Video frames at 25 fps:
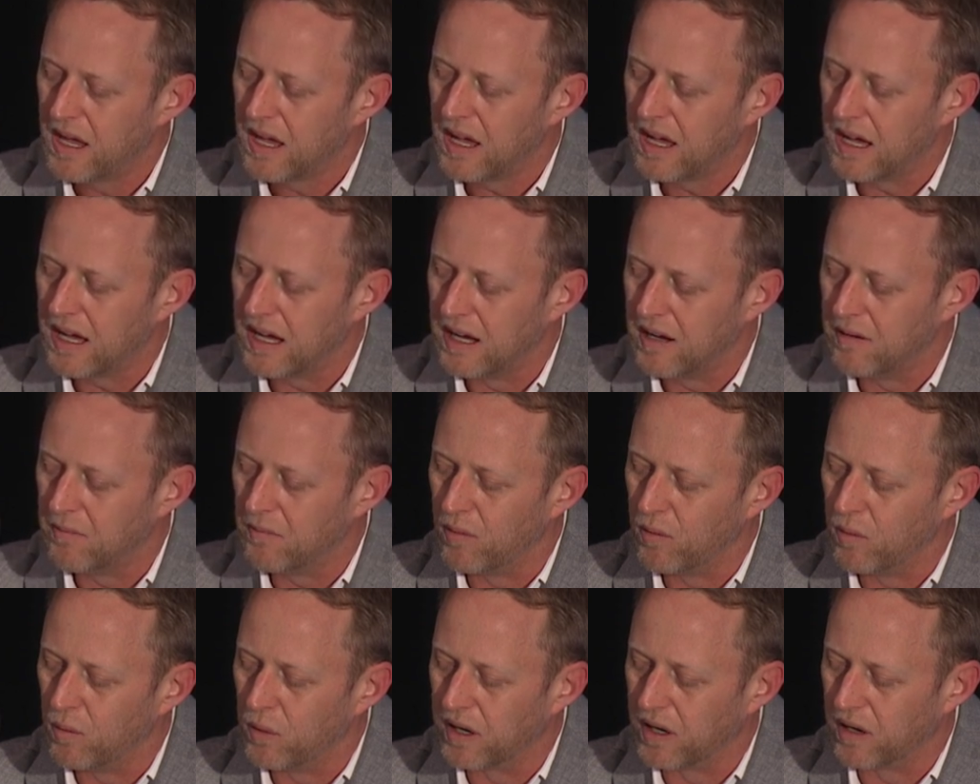
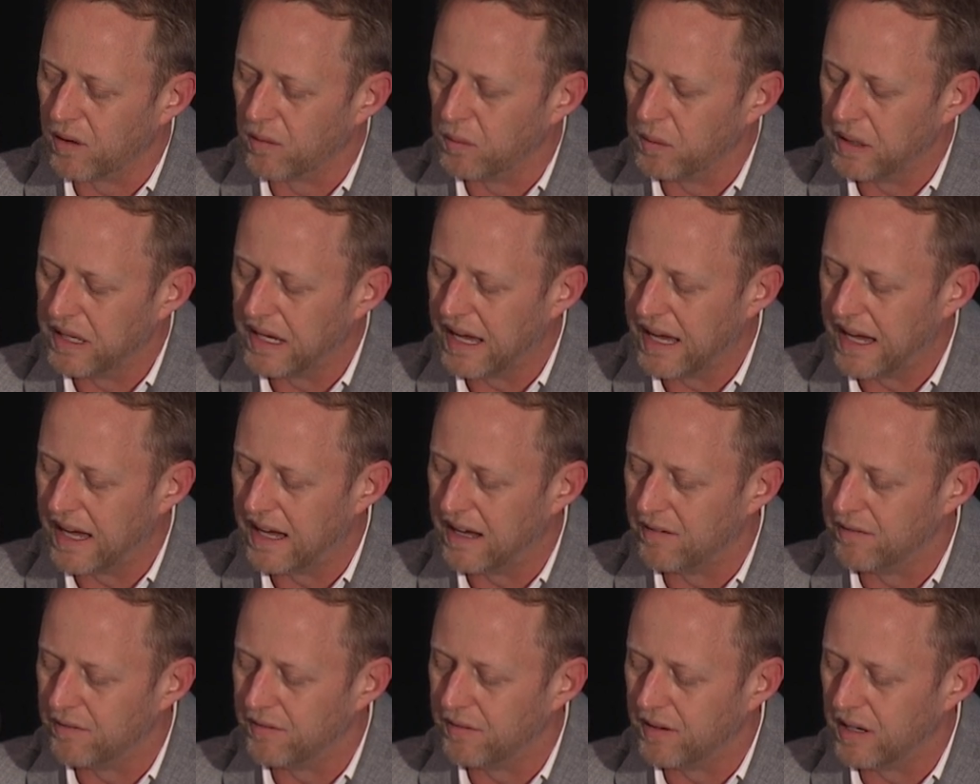um, where we
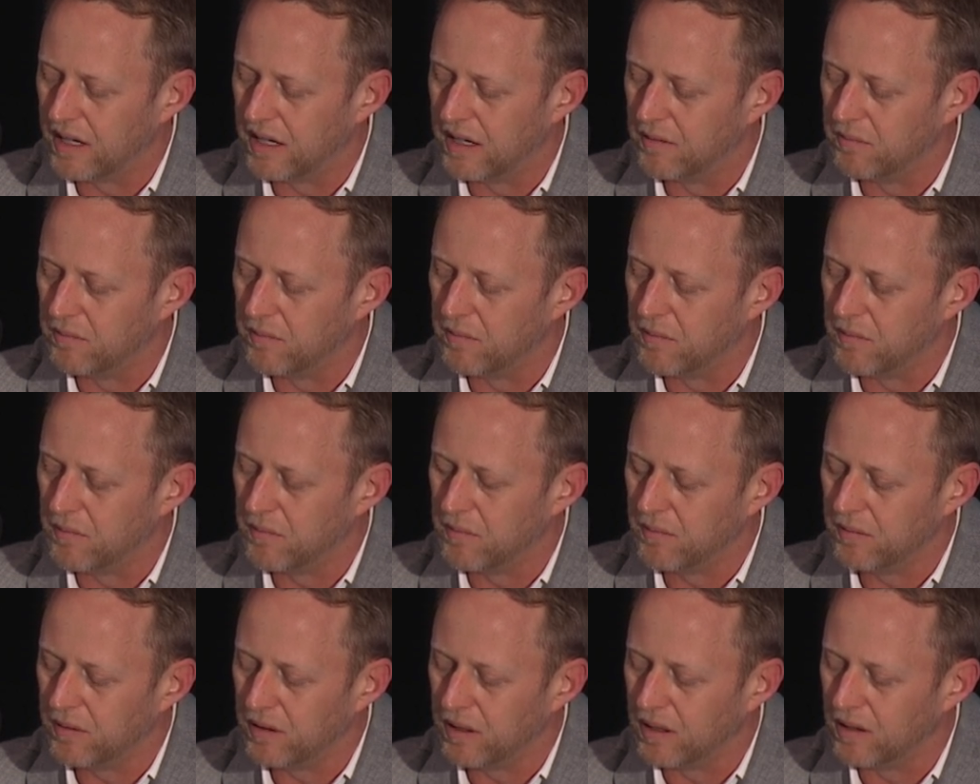have um,
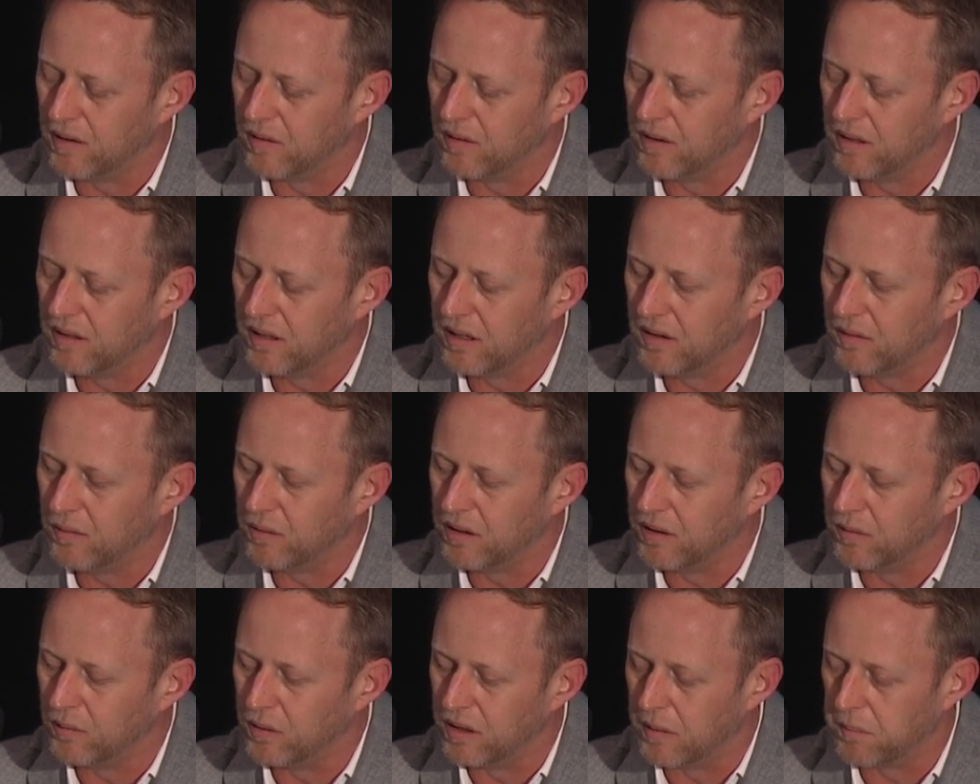you know
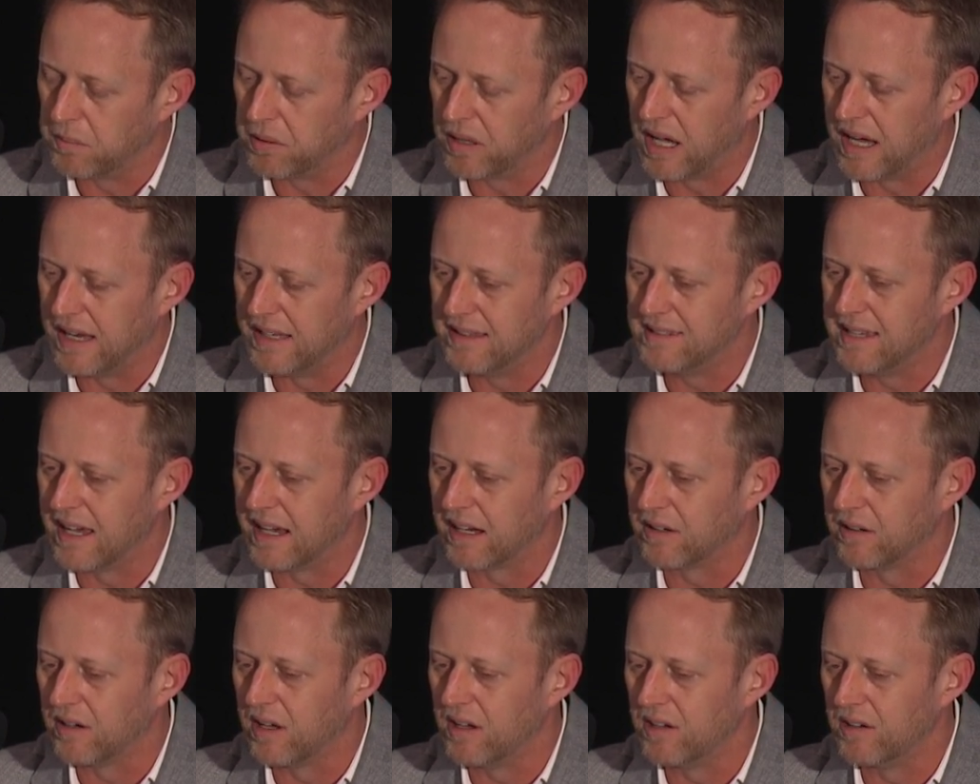we, we apply
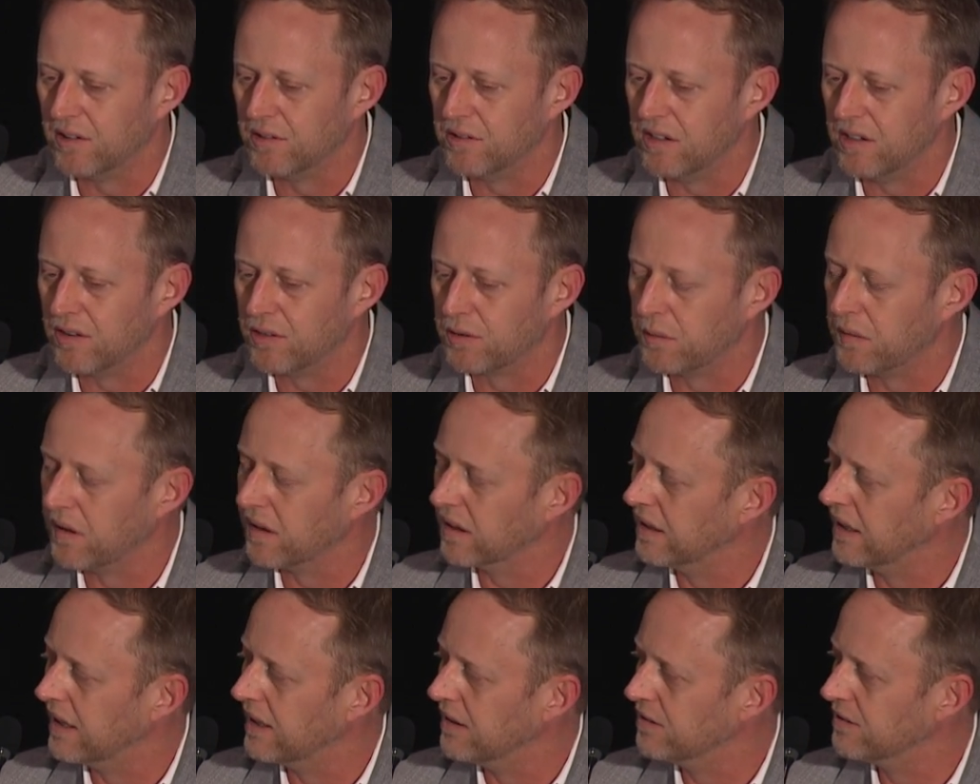technology through the
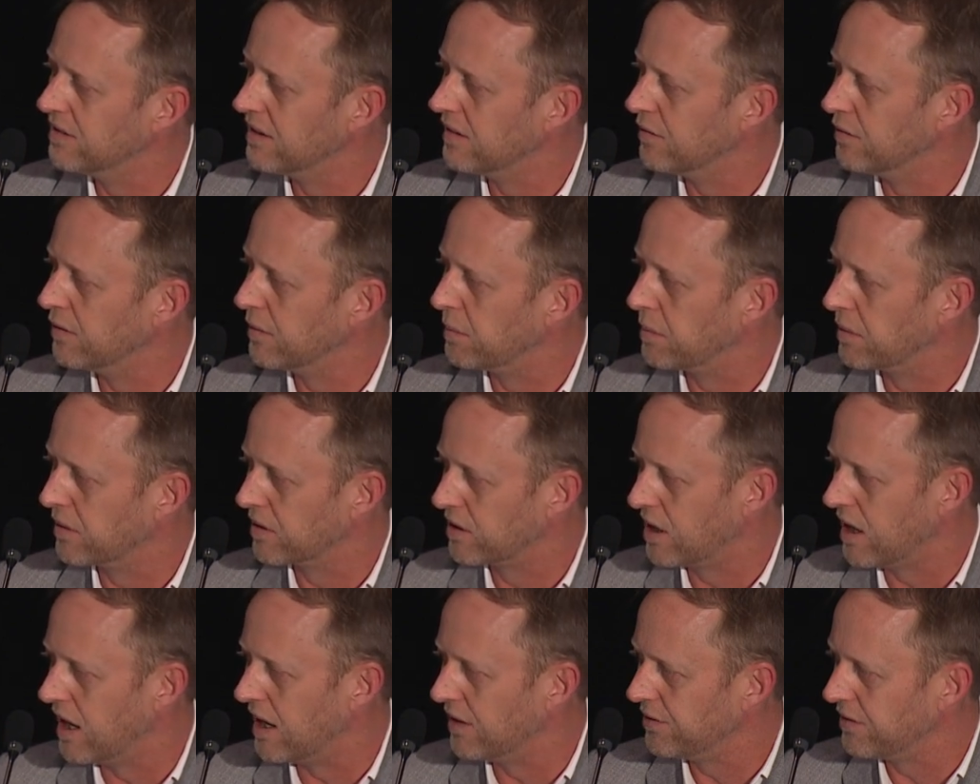lens of the
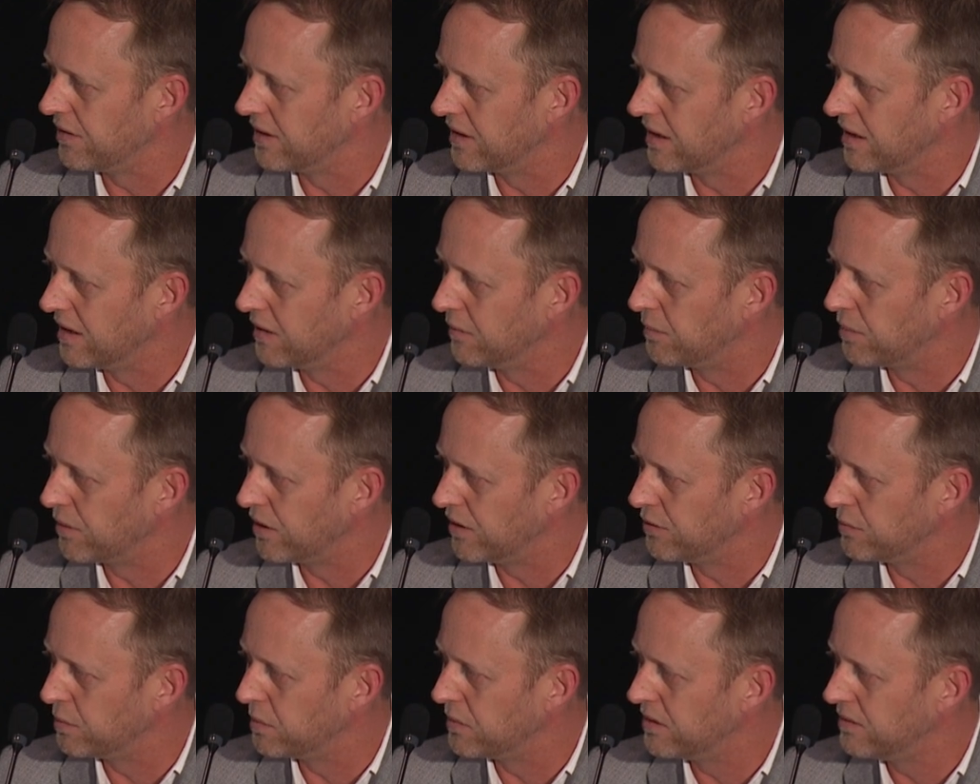precautionary
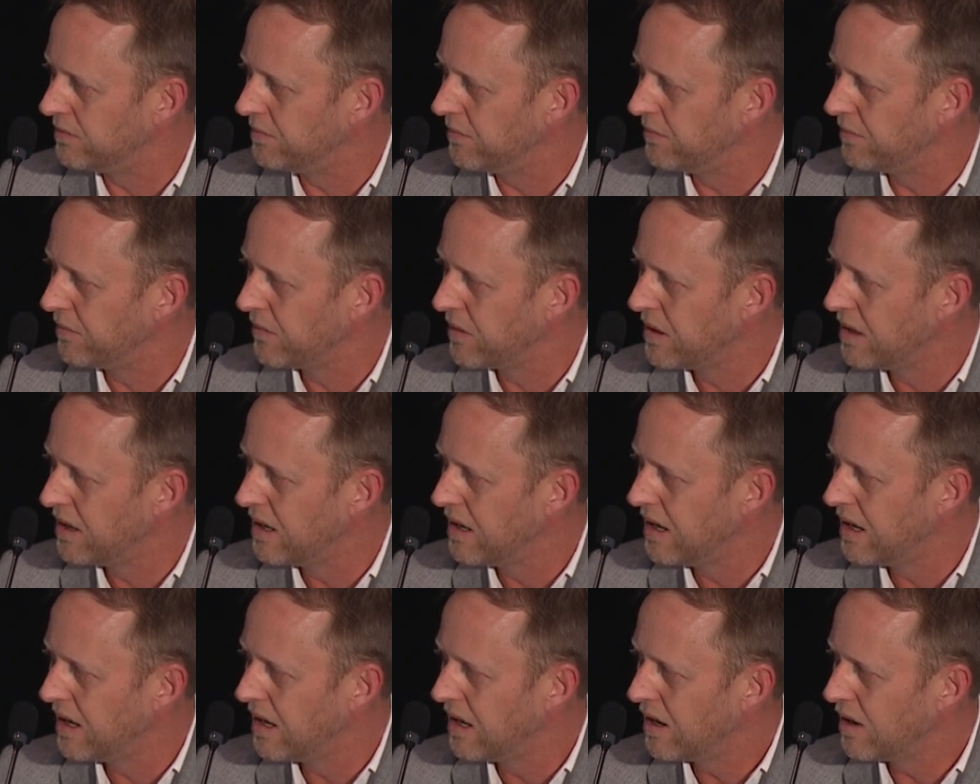principle
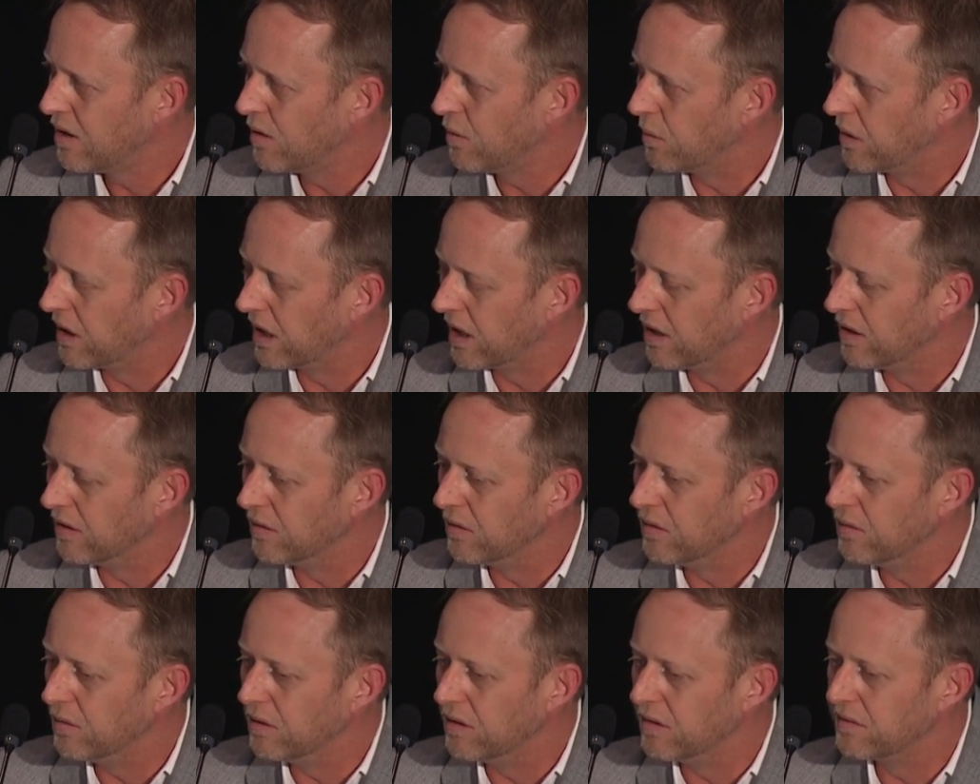
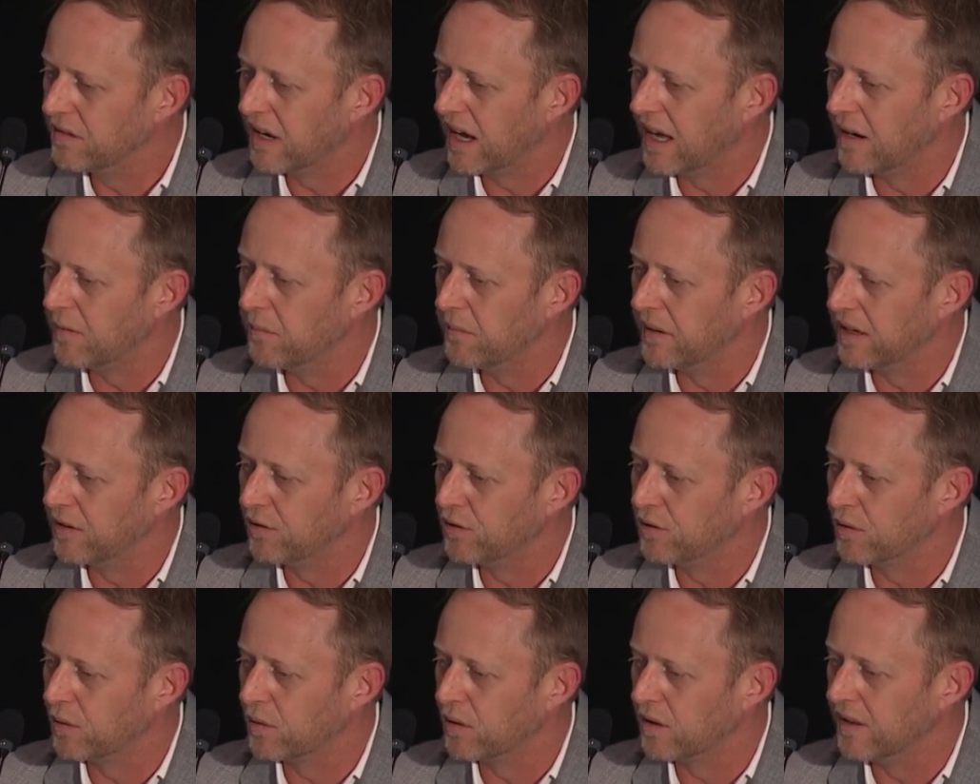where you've got to make
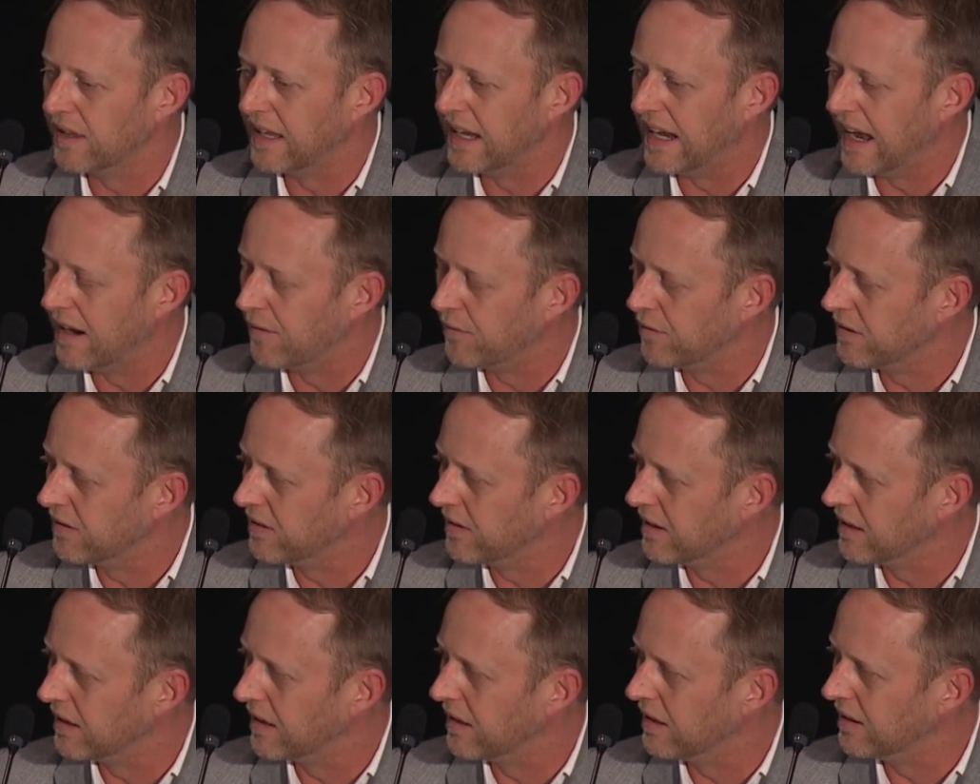sure that
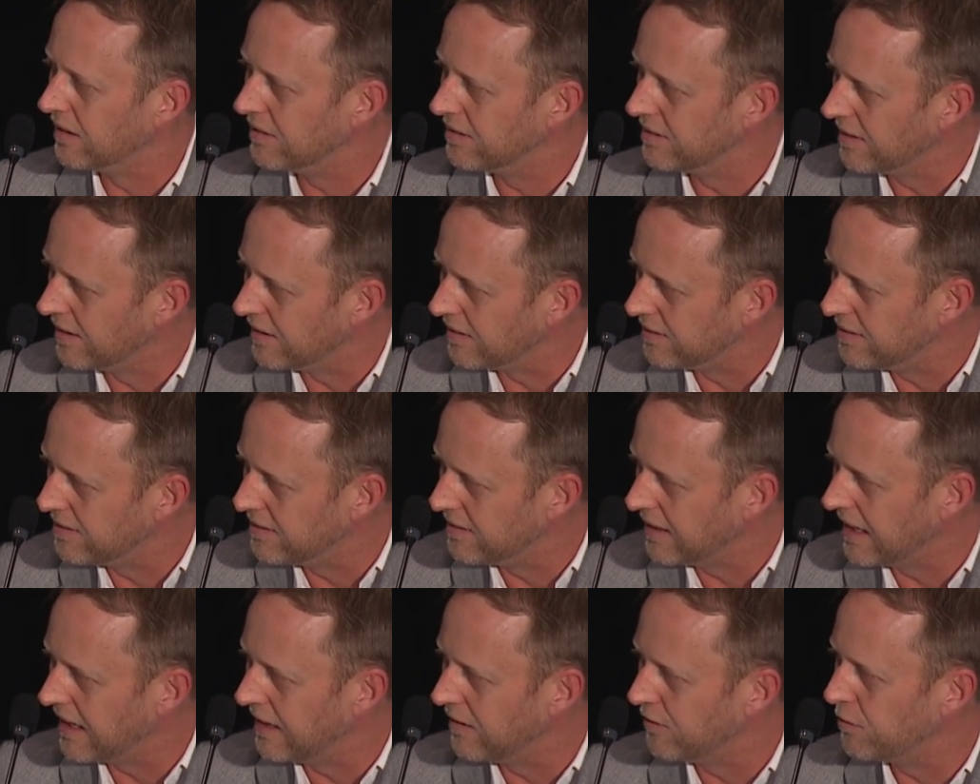everything is, is
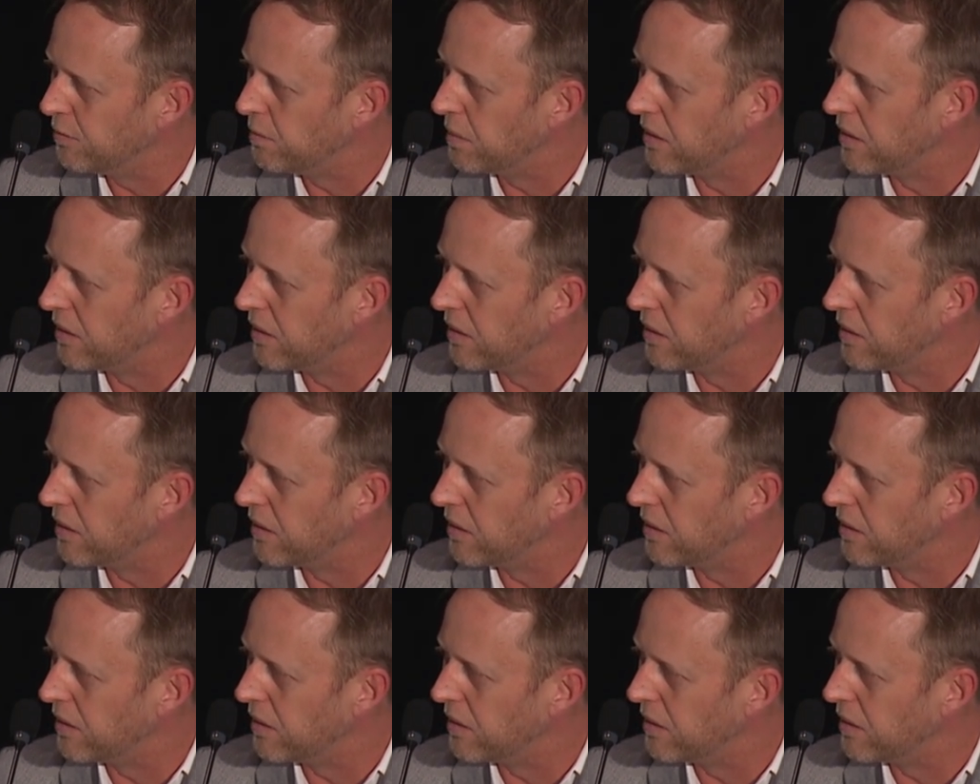safe,